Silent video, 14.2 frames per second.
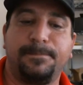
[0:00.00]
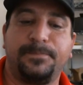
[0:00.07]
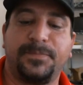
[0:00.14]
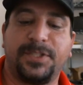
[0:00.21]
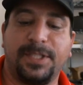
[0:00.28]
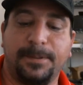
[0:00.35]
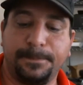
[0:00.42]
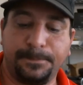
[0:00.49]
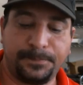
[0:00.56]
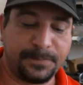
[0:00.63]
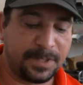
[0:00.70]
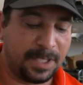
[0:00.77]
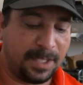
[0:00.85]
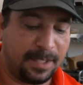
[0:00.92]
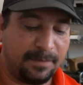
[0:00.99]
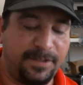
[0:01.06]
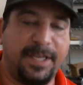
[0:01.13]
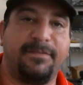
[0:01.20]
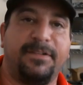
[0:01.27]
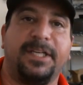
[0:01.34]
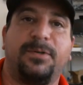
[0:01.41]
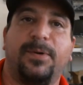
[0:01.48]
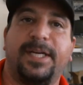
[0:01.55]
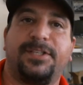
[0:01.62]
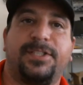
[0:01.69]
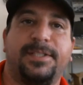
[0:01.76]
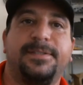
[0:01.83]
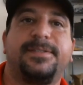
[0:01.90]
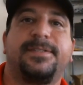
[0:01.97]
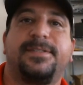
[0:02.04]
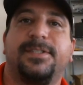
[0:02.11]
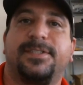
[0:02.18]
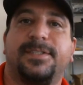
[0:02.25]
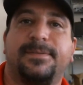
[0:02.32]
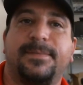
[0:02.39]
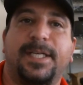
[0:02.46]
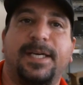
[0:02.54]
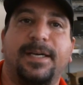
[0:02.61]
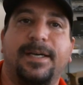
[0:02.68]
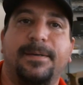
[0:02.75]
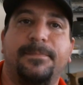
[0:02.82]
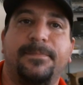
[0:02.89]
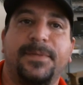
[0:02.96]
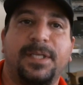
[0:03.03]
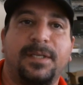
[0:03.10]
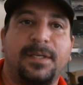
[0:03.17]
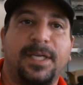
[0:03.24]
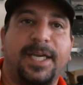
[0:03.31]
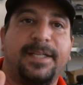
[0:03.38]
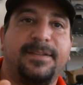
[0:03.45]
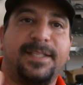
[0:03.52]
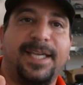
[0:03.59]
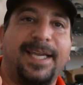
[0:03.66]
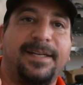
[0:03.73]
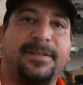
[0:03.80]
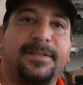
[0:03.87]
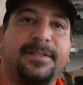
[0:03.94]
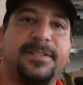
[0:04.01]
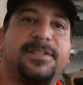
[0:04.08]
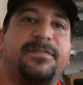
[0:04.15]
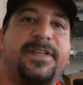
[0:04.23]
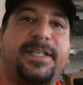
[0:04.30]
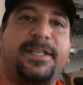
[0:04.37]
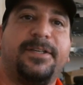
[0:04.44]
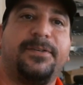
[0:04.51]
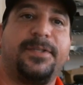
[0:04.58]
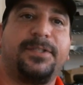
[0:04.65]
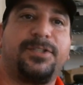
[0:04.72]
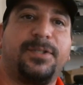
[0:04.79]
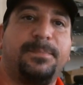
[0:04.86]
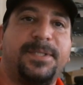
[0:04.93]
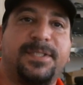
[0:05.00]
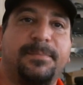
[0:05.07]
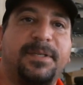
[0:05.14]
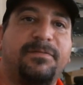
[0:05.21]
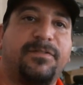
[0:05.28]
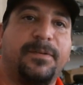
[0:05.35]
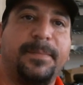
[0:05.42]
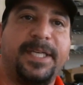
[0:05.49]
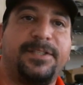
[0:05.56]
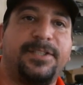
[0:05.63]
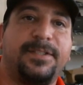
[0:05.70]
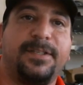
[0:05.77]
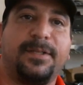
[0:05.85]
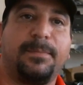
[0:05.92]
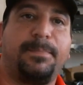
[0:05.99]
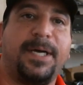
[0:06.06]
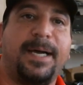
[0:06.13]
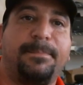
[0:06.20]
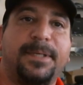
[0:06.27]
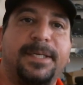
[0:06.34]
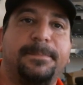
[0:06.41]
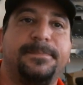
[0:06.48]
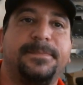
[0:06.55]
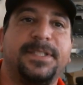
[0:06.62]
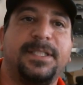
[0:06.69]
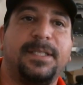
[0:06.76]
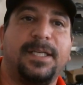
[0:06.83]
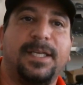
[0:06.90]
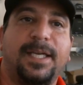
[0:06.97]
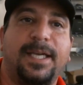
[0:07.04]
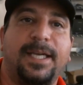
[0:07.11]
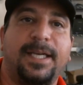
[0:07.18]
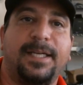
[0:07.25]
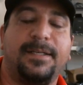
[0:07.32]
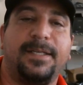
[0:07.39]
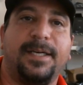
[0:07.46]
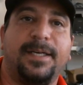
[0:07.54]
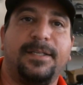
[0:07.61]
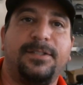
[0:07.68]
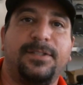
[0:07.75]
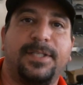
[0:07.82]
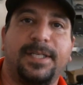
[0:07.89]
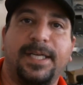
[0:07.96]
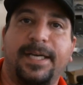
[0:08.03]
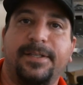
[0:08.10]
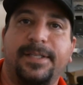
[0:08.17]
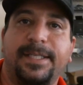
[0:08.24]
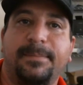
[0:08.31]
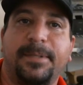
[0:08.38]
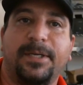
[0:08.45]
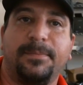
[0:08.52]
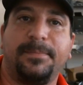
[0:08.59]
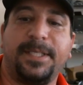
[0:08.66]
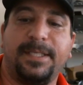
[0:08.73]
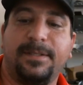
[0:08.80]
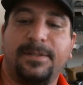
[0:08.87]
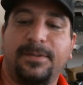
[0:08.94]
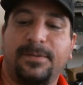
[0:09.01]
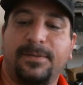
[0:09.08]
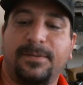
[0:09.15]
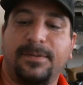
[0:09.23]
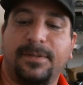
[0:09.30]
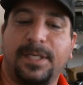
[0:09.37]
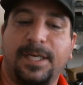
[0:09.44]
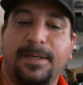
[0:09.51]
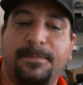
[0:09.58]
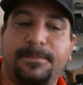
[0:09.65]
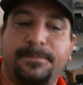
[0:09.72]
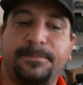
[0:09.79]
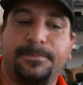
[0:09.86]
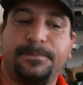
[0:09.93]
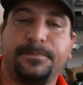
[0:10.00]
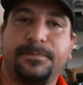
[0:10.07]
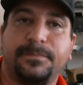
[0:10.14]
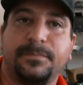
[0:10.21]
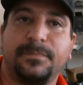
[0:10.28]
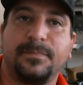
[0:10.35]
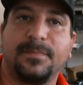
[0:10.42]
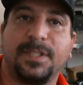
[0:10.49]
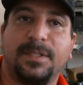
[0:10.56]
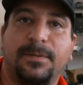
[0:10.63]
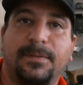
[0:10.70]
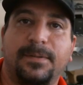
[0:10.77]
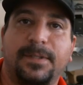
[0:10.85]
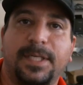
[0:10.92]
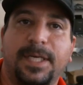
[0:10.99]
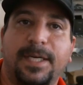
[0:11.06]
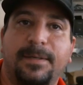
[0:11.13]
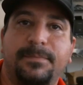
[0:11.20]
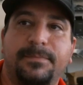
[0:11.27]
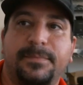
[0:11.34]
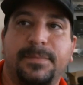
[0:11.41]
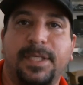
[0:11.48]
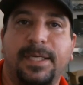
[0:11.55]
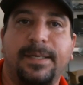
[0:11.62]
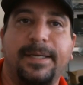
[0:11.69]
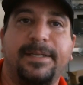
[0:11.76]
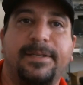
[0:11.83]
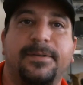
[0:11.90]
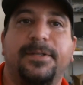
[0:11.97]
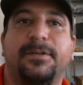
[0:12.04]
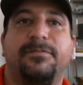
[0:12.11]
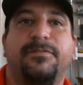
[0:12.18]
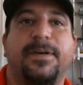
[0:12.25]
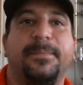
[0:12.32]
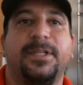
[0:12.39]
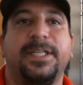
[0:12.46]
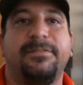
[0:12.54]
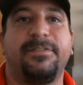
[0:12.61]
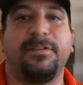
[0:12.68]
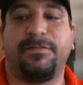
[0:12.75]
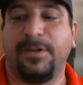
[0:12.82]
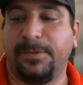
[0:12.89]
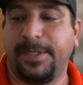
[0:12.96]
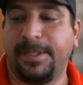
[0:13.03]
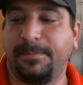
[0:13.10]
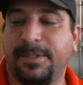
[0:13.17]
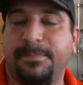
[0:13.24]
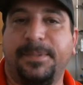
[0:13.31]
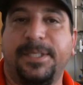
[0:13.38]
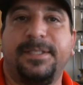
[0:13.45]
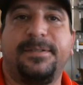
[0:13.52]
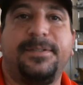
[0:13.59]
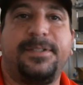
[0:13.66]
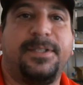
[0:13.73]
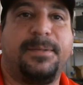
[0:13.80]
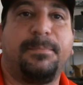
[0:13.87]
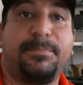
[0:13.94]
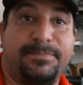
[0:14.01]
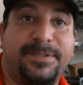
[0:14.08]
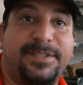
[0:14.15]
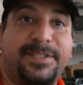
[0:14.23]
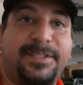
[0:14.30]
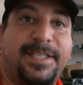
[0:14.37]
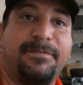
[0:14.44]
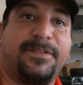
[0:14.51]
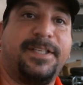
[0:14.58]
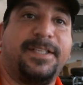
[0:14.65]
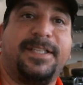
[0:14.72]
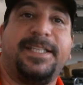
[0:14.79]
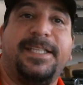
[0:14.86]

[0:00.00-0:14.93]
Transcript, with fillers: So if you have any questions, just at the end of this video, there should be some information that will pop up, and you can either email me or I don't know if I'm going to leave the phone number, but you can definitely